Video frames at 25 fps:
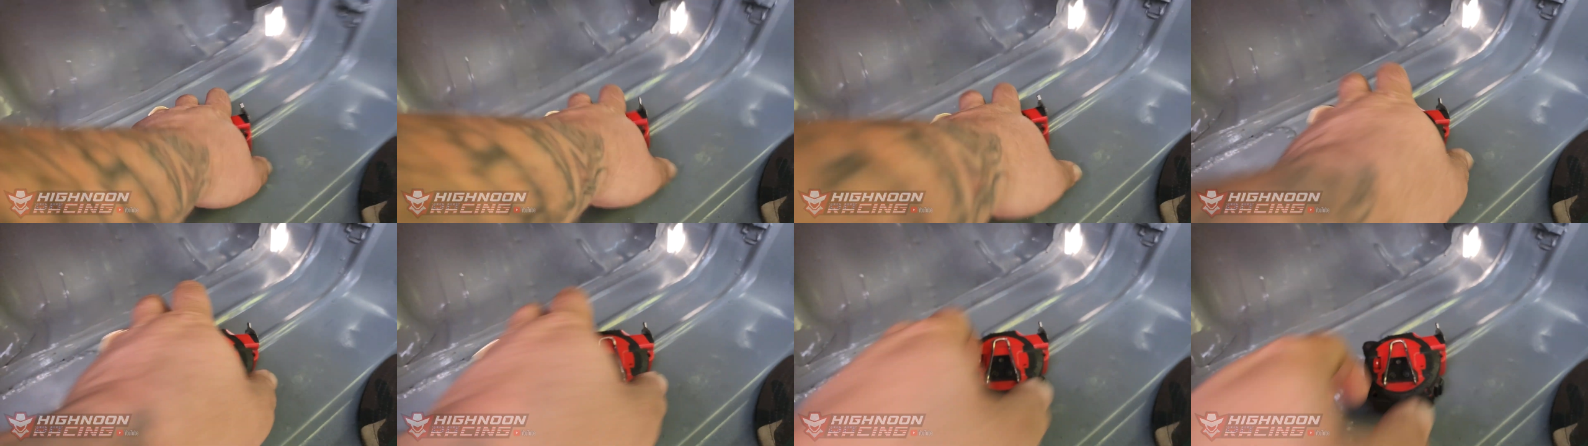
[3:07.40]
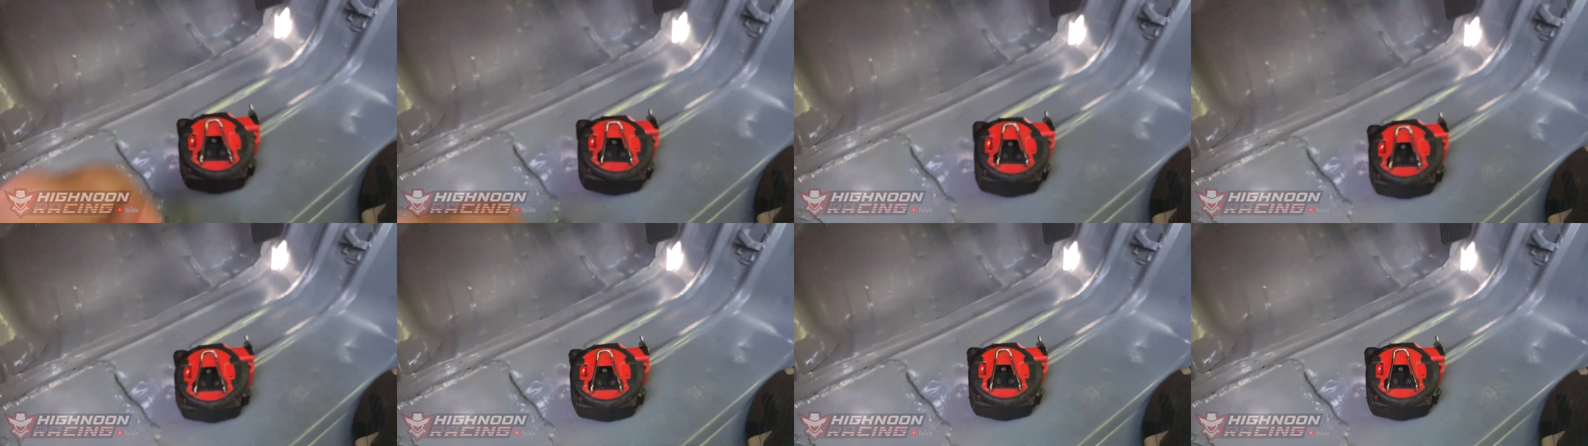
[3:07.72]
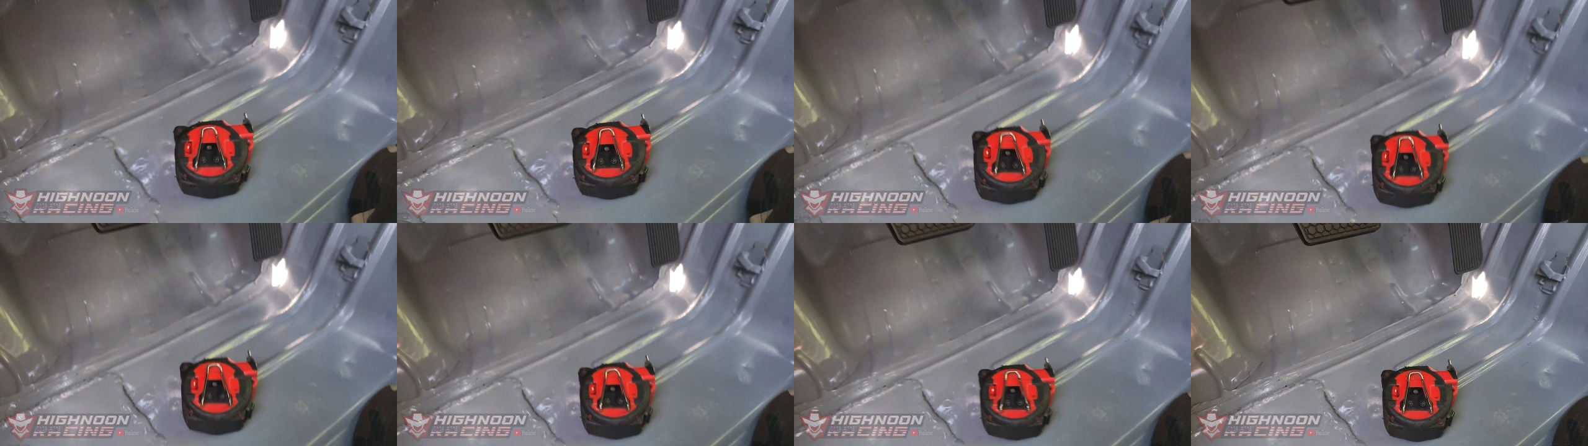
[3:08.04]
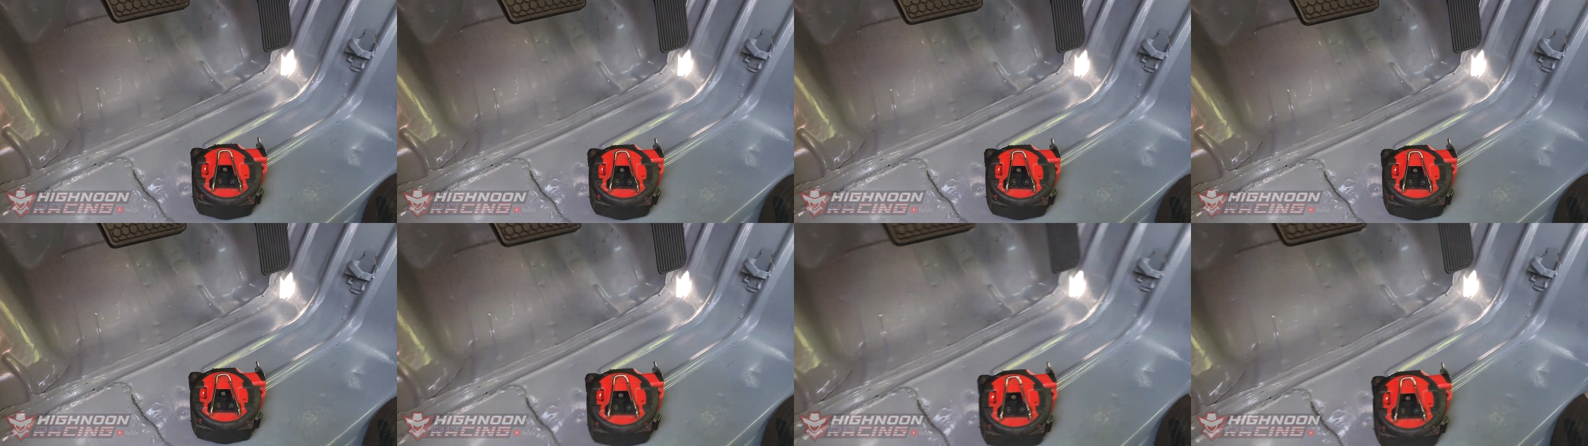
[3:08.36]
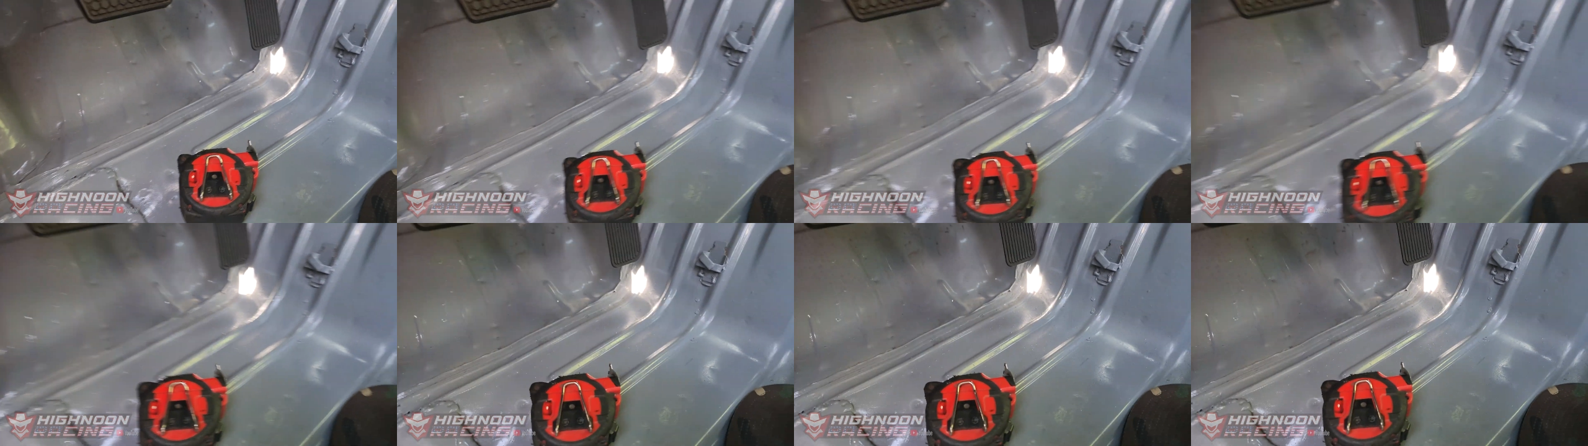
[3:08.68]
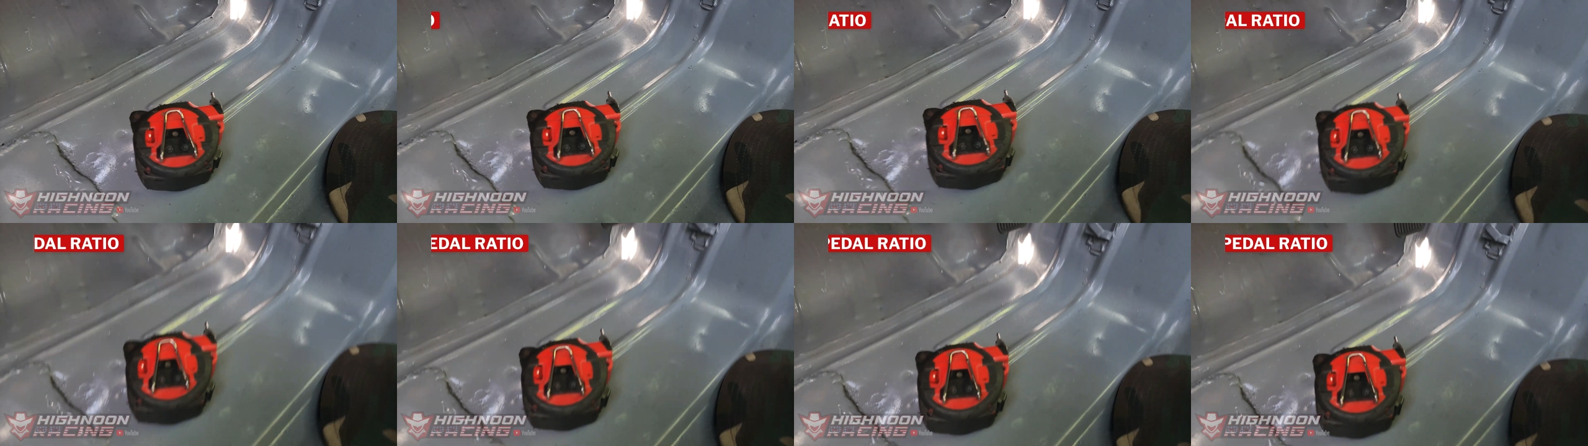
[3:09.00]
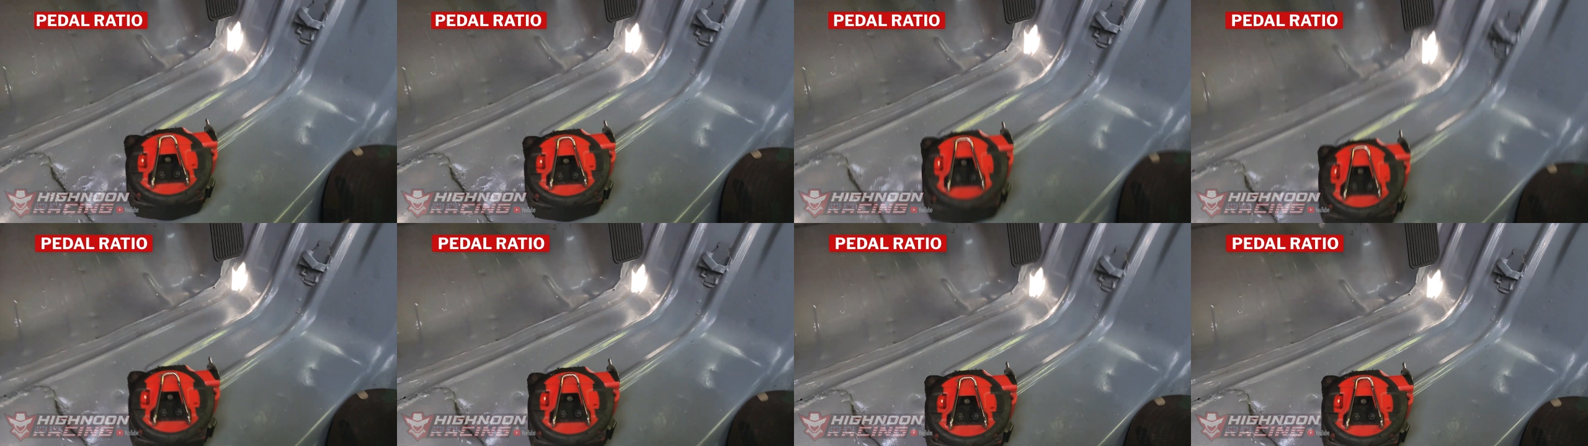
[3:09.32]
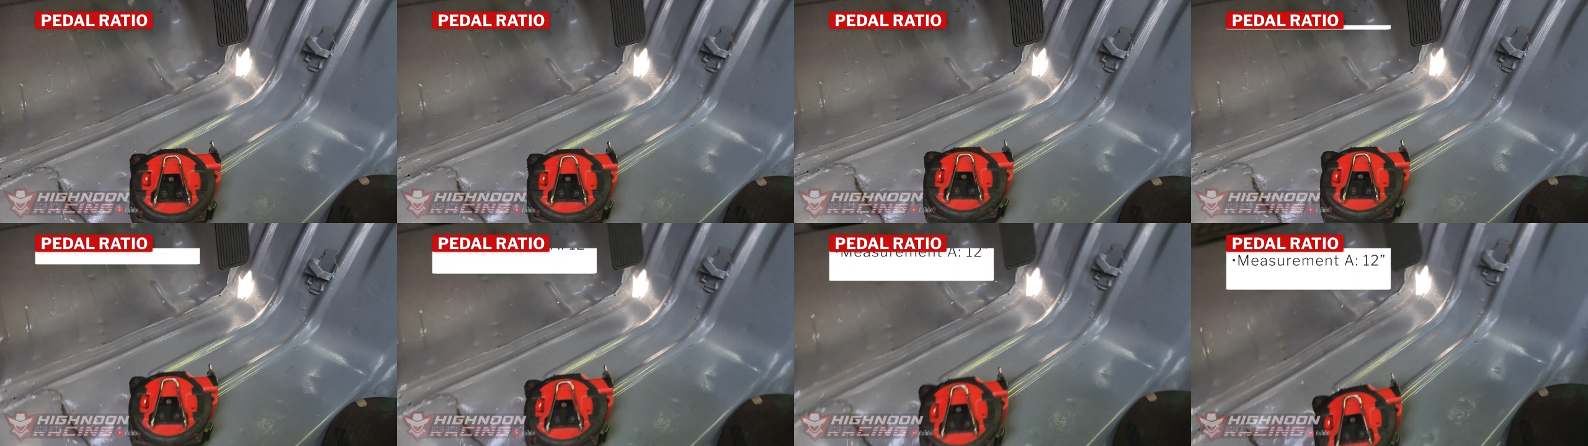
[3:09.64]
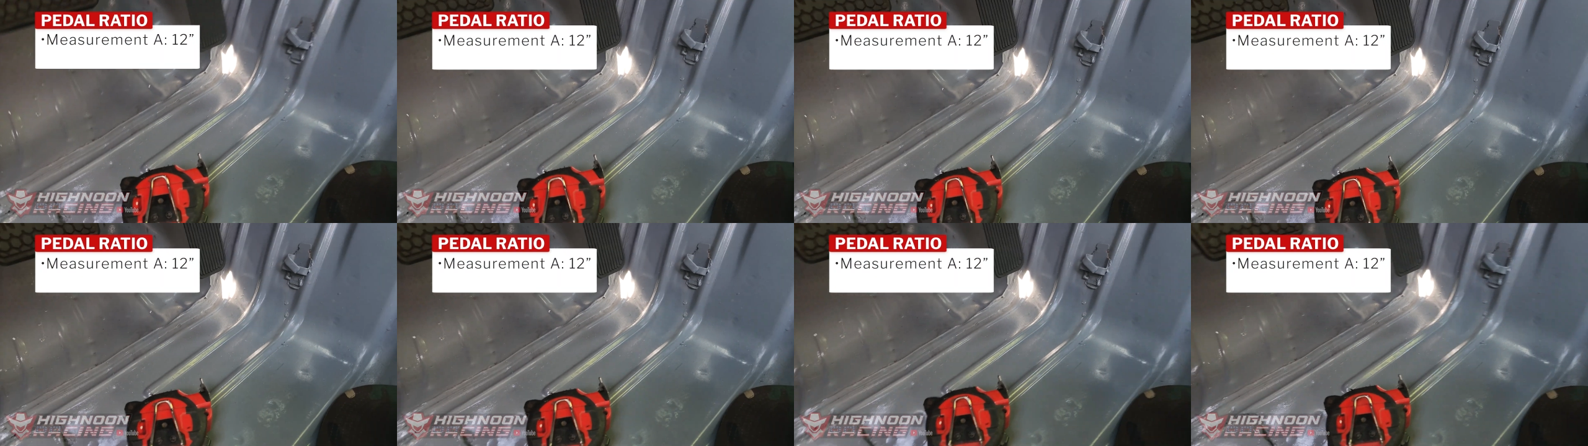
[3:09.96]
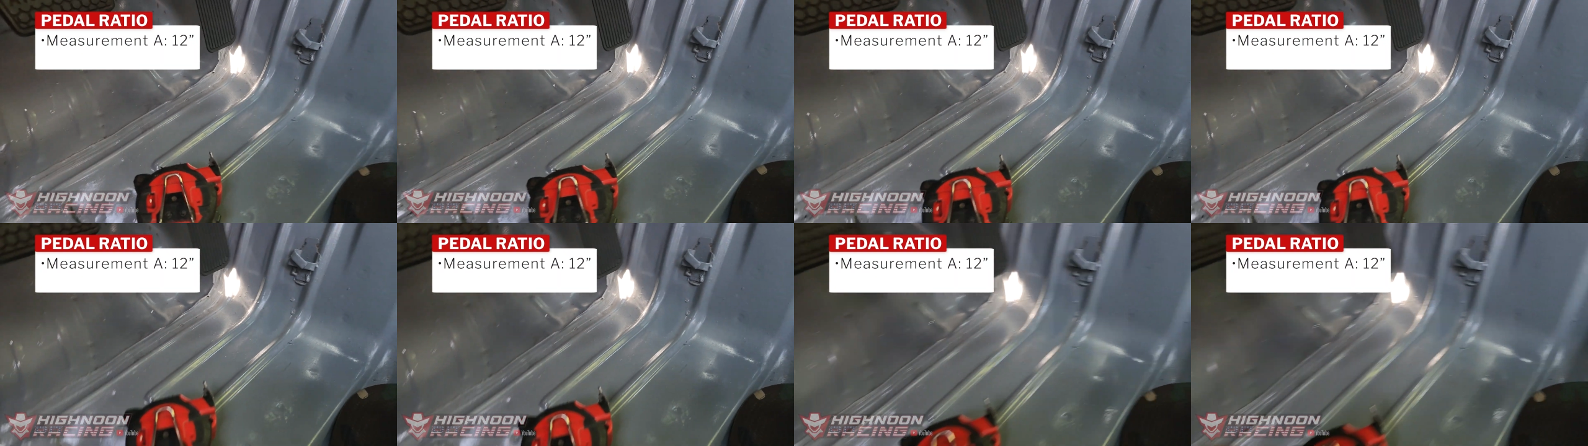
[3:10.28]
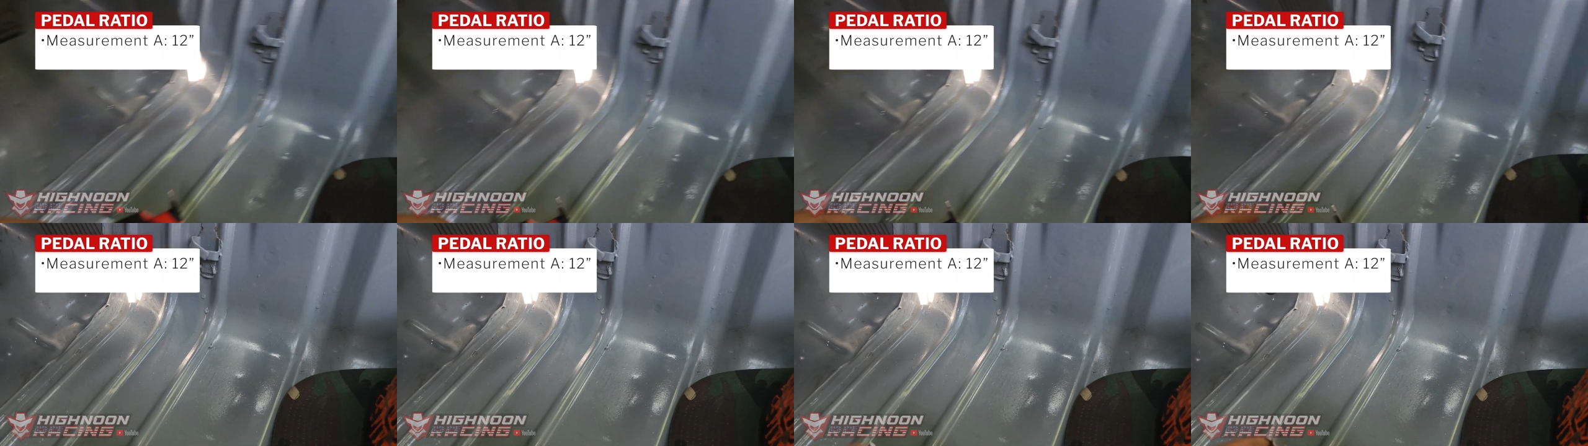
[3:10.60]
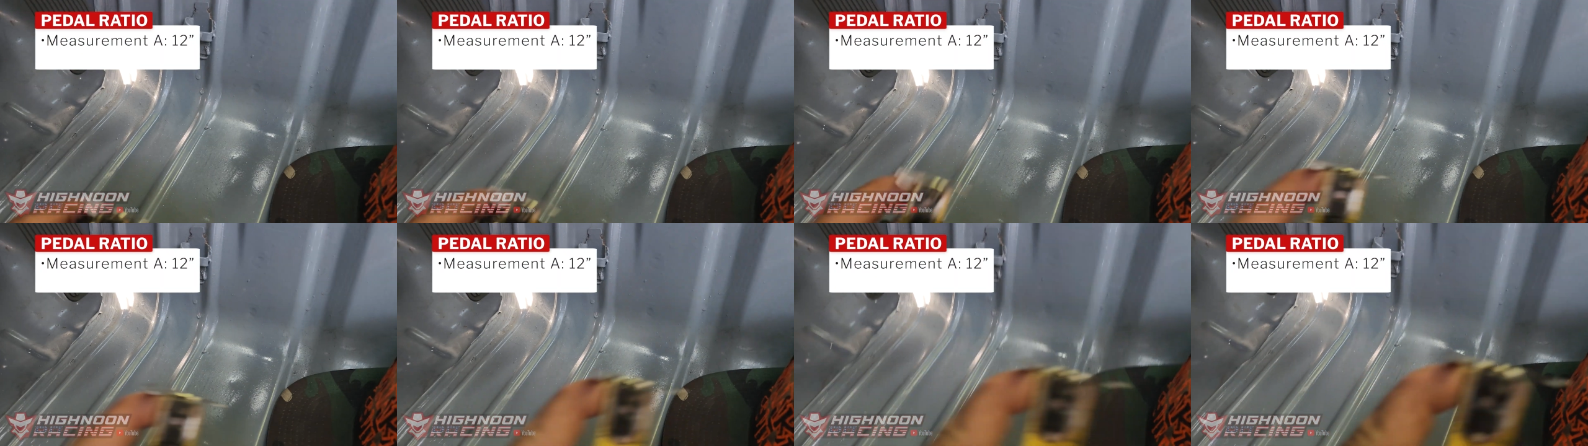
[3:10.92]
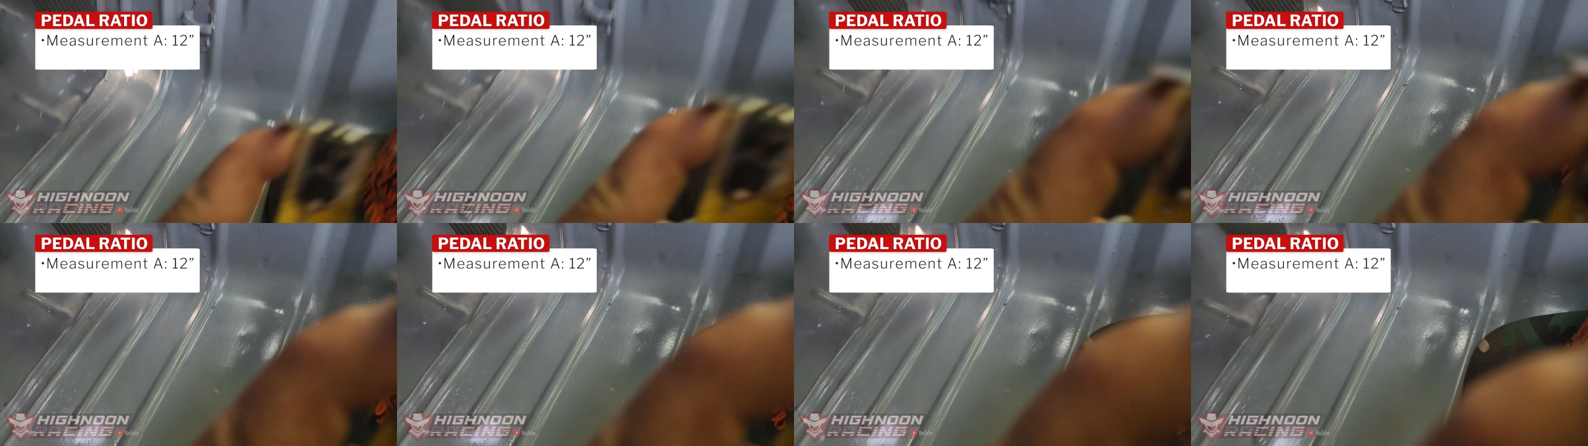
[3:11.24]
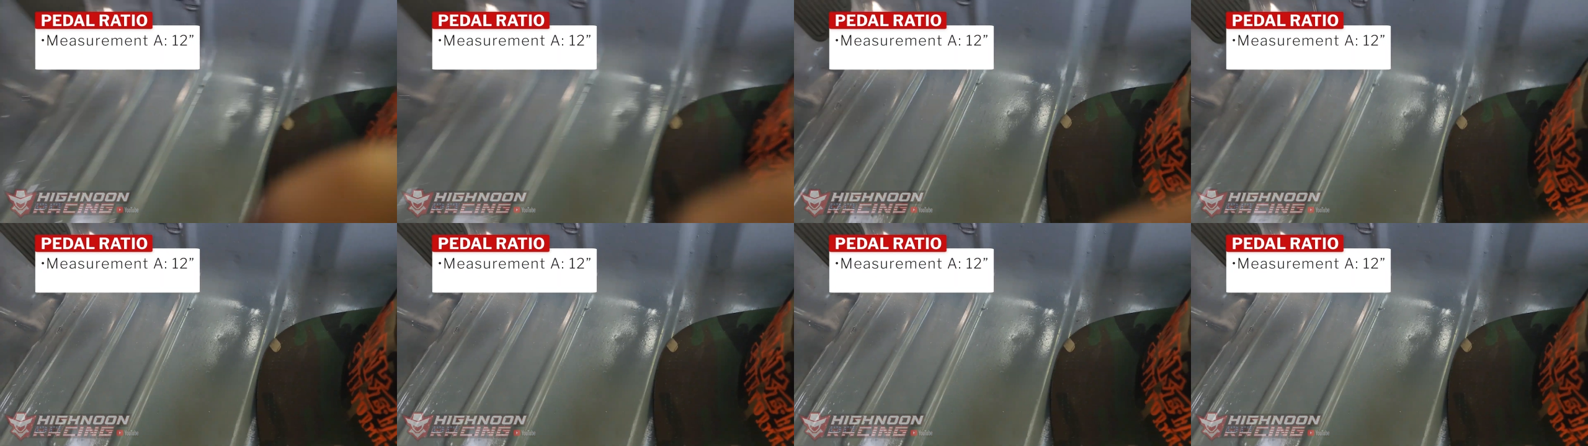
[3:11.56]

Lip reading: [unreadable: no face in view]